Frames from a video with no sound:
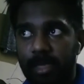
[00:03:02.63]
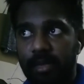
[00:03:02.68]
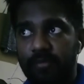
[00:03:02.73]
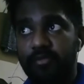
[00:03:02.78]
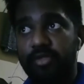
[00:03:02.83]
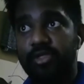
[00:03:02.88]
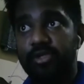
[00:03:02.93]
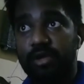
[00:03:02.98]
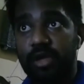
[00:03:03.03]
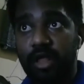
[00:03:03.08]

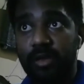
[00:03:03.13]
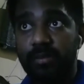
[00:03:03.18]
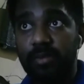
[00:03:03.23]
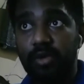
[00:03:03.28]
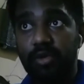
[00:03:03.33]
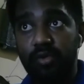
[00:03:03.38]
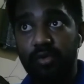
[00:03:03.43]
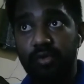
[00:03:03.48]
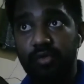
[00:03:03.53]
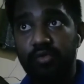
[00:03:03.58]
which can be
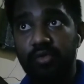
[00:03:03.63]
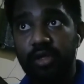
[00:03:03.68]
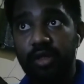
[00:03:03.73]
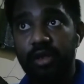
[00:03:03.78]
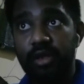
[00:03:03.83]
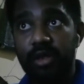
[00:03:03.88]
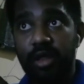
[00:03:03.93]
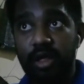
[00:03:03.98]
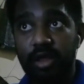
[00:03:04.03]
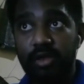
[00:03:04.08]
used
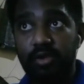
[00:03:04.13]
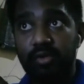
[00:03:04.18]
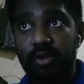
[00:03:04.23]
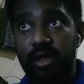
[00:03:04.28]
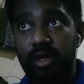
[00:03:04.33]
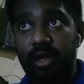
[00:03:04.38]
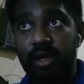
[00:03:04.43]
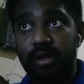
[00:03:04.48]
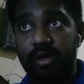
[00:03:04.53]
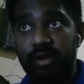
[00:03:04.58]
in
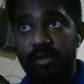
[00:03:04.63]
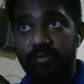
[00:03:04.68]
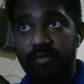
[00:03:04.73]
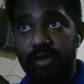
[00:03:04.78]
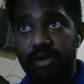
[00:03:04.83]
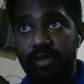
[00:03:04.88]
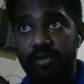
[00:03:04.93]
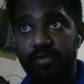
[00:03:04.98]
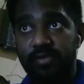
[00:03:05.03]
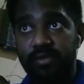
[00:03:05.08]
day-to-day
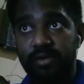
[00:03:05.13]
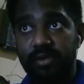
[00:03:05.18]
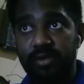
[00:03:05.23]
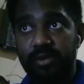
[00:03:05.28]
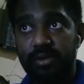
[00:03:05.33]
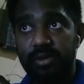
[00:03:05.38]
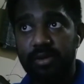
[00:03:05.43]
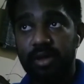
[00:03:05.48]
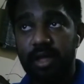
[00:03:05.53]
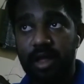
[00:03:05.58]
activities,
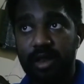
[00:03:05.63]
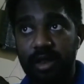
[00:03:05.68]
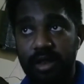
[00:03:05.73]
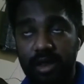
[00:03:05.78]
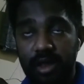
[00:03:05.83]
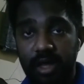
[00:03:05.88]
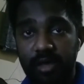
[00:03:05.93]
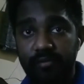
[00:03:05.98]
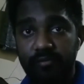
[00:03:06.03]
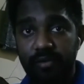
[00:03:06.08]
daily
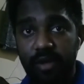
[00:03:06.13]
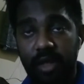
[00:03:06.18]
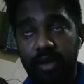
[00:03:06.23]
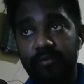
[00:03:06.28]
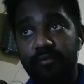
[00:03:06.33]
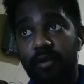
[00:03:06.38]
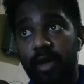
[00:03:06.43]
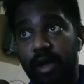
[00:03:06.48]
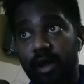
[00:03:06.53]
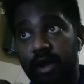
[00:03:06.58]
life,
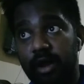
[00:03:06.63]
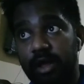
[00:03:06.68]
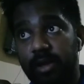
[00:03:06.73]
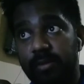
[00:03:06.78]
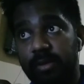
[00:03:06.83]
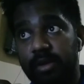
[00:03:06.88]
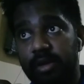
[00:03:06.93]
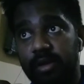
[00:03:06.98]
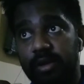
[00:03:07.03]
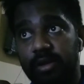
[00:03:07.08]
and for
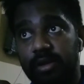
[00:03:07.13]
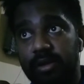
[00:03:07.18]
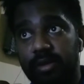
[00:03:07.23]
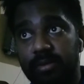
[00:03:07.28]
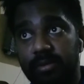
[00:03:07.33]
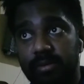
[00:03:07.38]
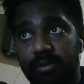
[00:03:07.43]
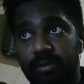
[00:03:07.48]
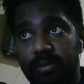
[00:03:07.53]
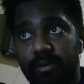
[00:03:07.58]
economic
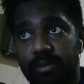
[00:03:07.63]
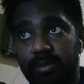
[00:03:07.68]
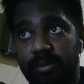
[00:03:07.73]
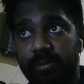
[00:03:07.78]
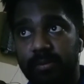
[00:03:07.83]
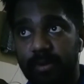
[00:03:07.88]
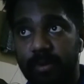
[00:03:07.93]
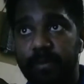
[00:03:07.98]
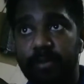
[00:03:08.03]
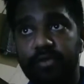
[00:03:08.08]

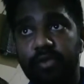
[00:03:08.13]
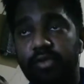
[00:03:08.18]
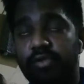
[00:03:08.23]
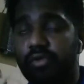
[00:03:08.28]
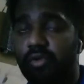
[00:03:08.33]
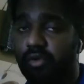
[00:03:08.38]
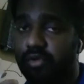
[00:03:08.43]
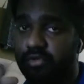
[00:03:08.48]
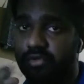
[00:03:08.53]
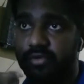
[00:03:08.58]
purposes
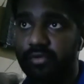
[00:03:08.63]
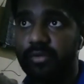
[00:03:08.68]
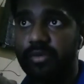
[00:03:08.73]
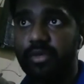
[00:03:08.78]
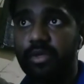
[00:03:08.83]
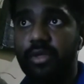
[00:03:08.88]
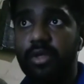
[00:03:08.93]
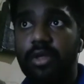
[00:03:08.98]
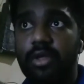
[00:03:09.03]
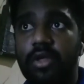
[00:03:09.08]
also.
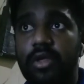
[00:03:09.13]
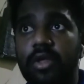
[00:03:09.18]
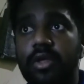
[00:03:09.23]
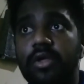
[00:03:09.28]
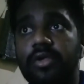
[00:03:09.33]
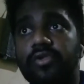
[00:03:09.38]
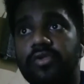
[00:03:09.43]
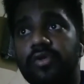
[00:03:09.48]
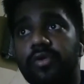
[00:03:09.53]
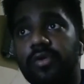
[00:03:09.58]

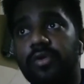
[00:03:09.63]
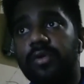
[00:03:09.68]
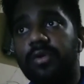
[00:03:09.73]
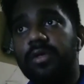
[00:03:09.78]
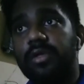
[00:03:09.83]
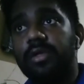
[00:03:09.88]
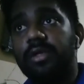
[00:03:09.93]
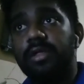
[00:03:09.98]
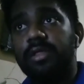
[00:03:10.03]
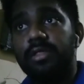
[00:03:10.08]
So
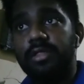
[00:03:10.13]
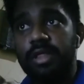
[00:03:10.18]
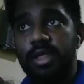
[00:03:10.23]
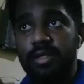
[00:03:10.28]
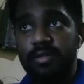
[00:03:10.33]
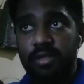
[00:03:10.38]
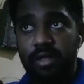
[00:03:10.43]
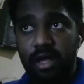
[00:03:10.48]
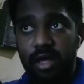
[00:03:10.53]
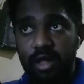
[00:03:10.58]
there
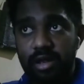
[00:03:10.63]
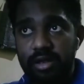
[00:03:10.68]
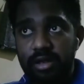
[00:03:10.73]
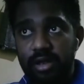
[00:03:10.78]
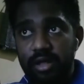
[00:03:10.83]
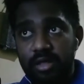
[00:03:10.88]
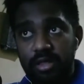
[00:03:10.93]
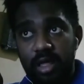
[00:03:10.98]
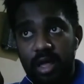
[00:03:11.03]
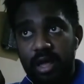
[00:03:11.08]

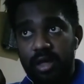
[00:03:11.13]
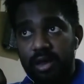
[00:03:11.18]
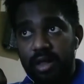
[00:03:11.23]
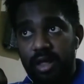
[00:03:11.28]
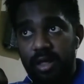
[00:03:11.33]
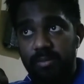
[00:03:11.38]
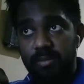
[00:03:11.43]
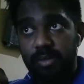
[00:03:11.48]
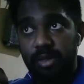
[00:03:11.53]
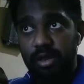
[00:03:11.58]

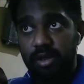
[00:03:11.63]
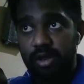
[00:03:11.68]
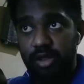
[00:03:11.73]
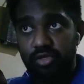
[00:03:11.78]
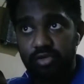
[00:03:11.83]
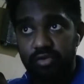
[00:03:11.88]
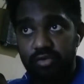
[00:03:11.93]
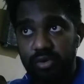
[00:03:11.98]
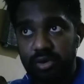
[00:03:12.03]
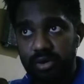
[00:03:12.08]
are many
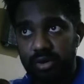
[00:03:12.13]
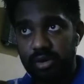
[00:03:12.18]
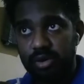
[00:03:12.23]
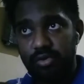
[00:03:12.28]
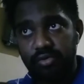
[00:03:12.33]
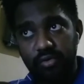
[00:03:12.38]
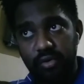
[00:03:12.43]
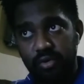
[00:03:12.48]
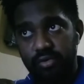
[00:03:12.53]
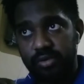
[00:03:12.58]
natural
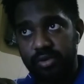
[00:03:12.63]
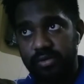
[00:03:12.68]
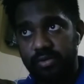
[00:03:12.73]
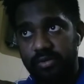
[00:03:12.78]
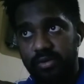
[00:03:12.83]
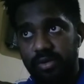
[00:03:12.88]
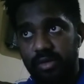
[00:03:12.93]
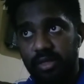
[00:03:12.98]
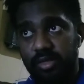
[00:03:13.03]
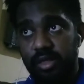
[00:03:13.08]
resources
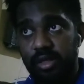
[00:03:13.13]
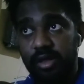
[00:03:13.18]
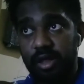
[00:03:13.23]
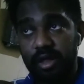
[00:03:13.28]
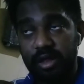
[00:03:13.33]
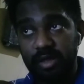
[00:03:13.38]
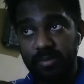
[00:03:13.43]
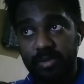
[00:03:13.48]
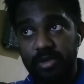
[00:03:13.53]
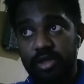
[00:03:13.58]
that are
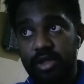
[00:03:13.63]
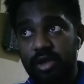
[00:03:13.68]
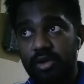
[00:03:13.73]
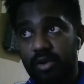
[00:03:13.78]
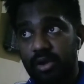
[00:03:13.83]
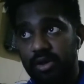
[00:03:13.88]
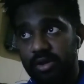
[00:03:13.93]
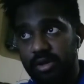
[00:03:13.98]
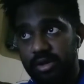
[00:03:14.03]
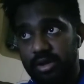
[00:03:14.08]
limited
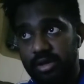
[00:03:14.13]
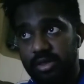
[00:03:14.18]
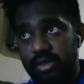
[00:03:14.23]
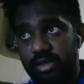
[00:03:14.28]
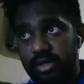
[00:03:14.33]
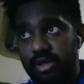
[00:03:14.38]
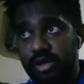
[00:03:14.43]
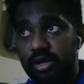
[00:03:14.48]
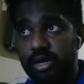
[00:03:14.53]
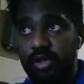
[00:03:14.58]
on earth
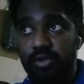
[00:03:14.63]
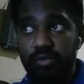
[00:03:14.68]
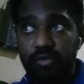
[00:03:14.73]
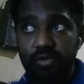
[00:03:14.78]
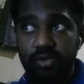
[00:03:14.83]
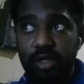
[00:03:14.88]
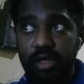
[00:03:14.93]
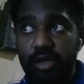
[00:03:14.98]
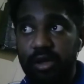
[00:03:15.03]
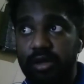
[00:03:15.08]
due to
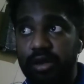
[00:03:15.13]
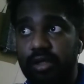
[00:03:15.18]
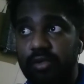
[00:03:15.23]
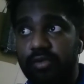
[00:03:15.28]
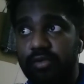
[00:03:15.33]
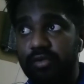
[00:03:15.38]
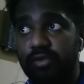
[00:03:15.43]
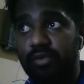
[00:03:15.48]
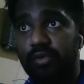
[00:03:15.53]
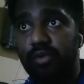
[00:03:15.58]
the
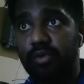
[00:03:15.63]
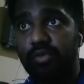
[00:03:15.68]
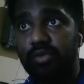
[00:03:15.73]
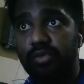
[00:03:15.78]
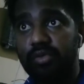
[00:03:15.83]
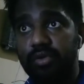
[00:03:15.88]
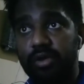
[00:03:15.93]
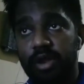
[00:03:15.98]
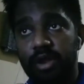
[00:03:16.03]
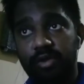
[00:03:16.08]
increased growth
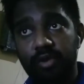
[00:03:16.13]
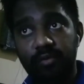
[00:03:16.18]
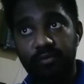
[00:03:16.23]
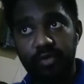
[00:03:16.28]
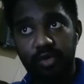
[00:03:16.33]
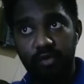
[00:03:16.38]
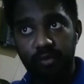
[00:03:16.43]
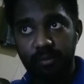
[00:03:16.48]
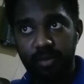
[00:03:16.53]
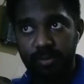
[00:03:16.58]
rate of
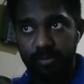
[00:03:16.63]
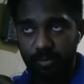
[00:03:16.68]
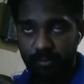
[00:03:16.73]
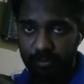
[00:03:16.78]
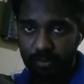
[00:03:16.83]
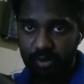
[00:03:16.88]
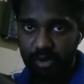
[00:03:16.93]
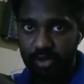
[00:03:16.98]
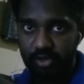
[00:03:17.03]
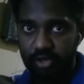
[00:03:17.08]
human
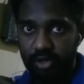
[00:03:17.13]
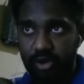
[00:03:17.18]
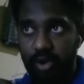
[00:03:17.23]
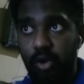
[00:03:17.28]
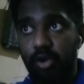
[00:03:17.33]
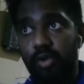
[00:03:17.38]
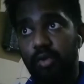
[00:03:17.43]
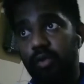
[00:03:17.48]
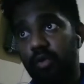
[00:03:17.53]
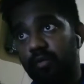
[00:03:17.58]
population
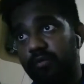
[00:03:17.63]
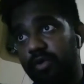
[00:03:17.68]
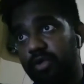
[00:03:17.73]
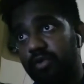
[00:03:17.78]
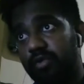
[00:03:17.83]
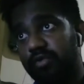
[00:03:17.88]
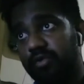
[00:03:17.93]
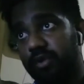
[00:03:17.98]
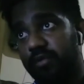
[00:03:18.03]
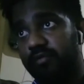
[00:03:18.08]
and
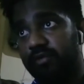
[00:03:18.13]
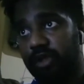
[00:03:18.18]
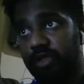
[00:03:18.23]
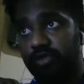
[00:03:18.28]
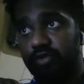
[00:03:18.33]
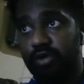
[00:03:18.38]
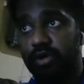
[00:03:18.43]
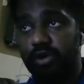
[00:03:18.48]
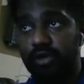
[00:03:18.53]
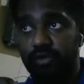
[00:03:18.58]
overuse of
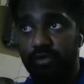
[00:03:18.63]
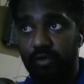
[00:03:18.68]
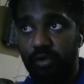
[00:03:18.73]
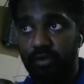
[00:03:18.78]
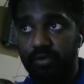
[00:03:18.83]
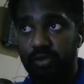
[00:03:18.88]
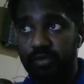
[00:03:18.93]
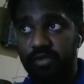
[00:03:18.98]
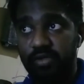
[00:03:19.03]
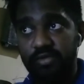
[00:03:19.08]
natural
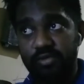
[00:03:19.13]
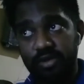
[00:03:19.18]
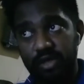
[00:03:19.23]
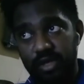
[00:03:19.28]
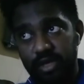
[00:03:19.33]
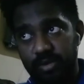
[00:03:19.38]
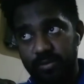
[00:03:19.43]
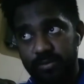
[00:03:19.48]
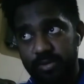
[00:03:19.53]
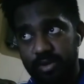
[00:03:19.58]
resources is
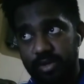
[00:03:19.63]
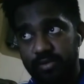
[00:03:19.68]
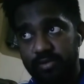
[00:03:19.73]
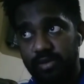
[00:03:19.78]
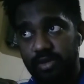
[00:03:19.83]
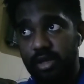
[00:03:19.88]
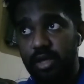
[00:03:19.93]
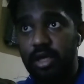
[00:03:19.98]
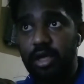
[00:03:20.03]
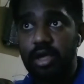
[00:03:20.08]
taking place.
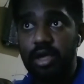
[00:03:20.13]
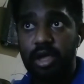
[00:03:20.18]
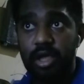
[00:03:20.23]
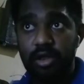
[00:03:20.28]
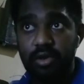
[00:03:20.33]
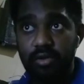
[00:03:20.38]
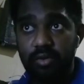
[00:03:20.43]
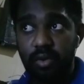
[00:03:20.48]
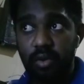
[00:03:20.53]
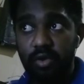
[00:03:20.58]

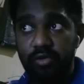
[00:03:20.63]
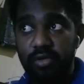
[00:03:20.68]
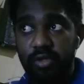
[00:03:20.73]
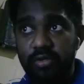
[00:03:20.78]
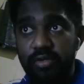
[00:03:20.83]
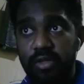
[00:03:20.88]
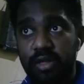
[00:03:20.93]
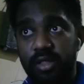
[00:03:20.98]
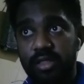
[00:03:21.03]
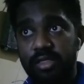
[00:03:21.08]
It causes
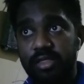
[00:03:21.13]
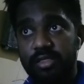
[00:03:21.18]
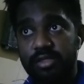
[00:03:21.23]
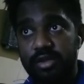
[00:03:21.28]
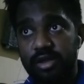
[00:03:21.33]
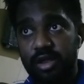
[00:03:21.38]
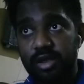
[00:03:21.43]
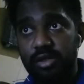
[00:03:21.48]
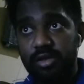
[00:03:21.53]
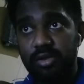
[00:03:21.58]
a
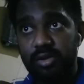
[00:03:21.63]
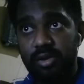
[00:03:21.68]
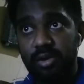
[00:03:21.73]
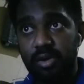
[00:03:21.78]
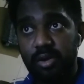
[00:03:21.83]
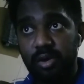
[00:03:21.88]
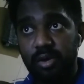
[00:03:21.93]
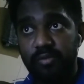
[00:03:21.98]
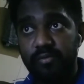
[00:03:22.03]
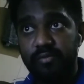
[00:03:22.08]
threat
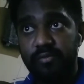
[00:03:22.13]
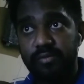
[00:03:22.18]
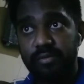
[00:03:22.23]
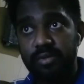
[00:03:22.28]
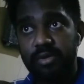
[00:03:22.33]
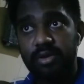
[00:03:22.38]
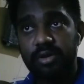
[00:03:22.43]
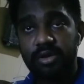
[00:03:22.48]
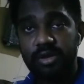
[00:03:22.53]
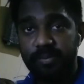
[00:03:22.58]
of
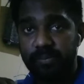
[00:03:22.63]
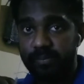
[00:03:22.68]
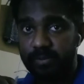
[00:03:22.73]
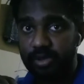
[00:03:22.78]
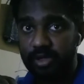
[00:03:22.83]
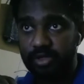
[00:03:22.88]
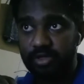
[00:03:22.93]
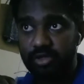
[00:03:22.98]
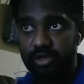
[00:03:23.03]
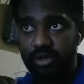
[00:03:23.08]

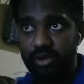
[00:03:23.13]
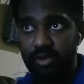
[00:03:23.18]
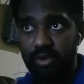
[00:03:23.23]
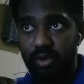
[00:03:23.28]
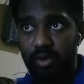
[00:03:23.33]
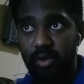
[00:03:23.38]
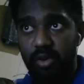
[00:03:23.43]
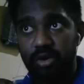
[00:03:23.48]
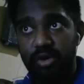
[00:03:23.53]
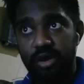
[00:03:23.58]
depletion
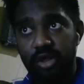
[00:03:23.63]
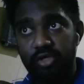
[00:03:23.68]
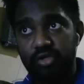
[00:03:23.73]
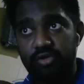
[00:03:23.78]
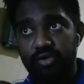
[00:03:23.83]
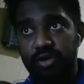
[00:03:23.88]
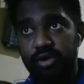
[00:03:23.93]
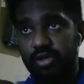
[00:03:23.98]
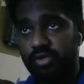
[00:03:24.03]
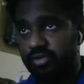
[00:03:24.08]
on
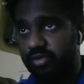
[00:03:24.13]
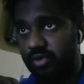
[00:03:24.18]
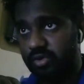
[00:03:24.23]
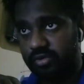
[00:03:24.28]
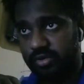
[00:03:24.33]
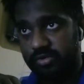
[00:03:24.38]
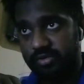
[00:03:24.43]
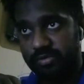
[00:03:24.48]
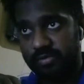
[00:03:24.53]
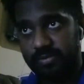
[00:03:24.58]
natural
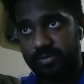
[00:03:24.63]
resources.